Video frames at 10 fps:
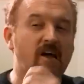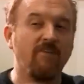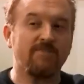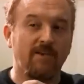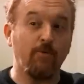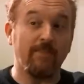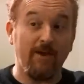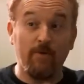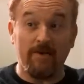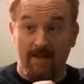love saying what
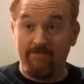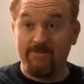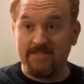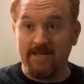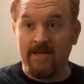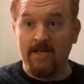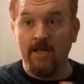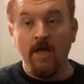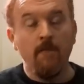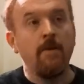they would love to say.
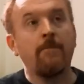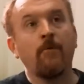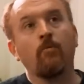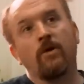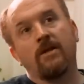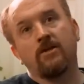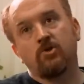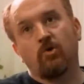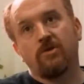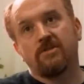People really
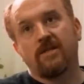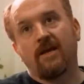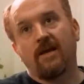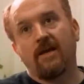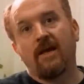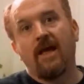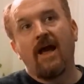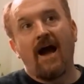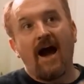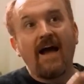enjoy saying,
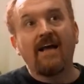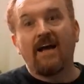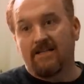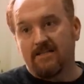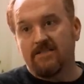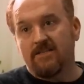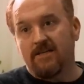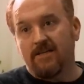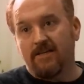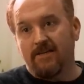I got to
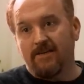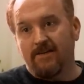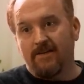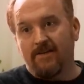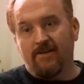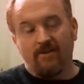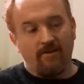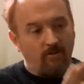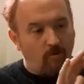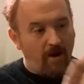see
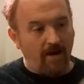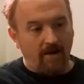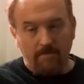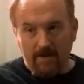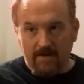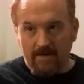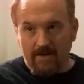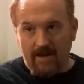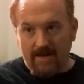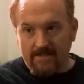great
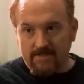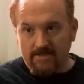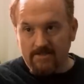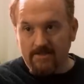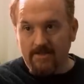comedian X,